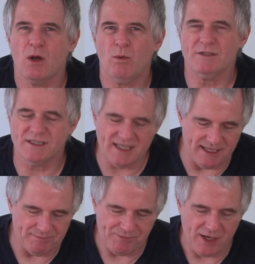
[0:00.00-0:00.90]
Once
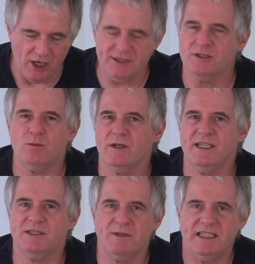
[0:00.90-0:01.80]
again, I don't know what it
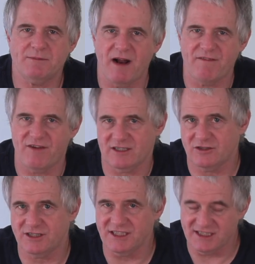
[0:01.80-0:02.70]
is with these
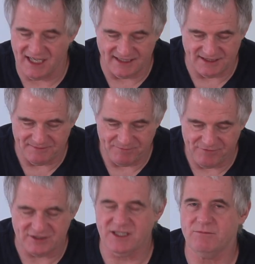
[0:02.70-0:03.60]
manufacturers these days.
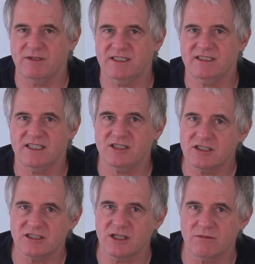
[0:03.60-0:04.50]
For some reason, they
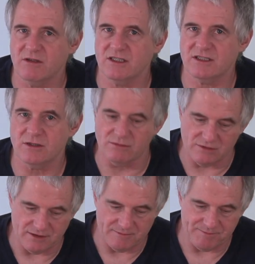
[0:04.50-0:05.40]
just don't like salt.
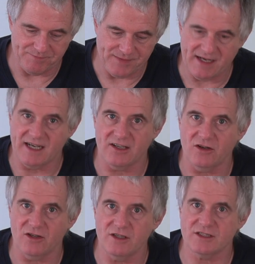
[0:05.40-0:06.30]
And I
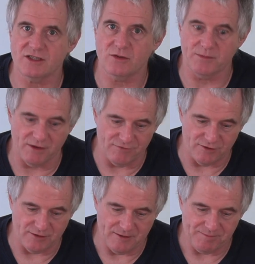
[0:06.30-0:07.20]
like salt in my
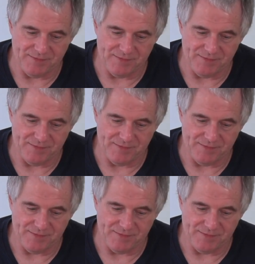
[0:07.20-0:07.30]
food.